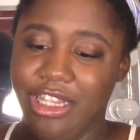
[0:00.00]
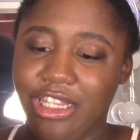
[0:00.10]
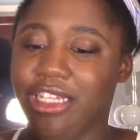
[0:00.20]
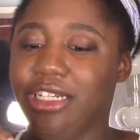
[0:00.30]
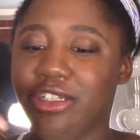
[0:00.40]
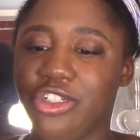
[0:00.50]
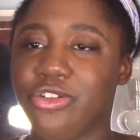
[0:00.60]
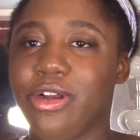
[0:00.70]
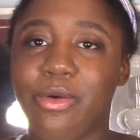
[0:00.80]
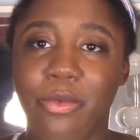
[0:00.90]
little
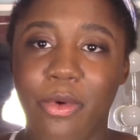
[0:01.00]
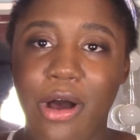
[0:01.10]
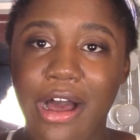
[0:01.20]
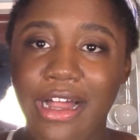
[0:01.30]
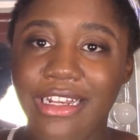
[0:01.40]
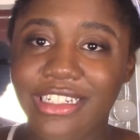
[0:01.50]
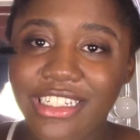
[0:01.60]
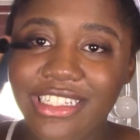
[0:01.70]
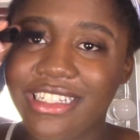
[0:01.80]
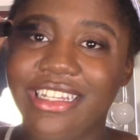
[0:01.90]
short wand
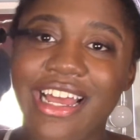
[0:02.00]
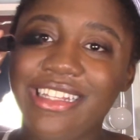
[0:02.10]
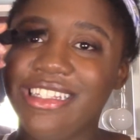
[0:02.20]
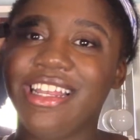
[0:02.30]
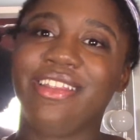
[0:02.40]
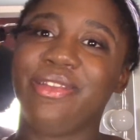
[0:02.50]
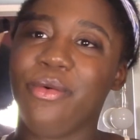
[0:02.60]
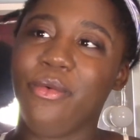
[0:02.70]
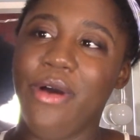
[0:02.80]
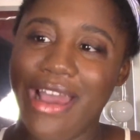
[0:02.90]
just gets in the
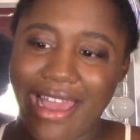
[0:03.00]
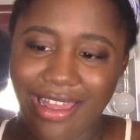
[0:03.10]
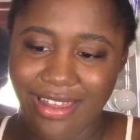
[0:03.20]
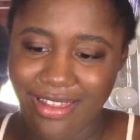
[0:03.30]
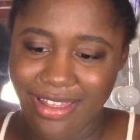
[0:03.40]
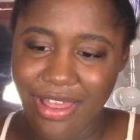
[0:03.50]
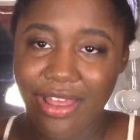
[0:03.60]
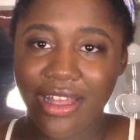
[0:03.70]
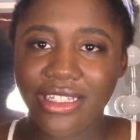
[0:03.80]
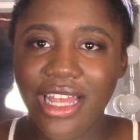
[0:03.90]
way
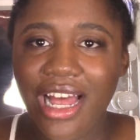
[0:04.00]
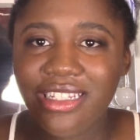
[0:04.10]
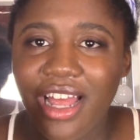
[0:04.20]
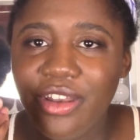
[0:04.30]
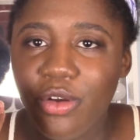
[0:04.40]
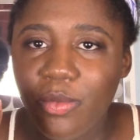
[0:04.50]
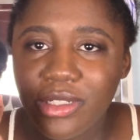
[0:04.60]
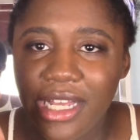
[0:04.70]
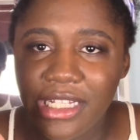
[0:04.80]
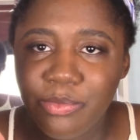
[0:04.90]
because it has a normal
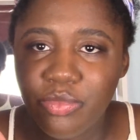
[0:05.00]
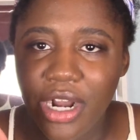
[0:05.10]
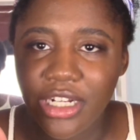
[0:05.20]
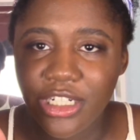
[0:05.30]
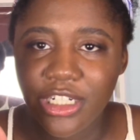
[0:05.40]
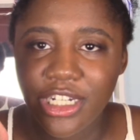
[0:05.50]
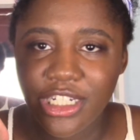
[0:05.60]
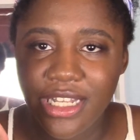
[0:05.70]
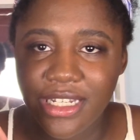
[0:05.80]
size brush. It just has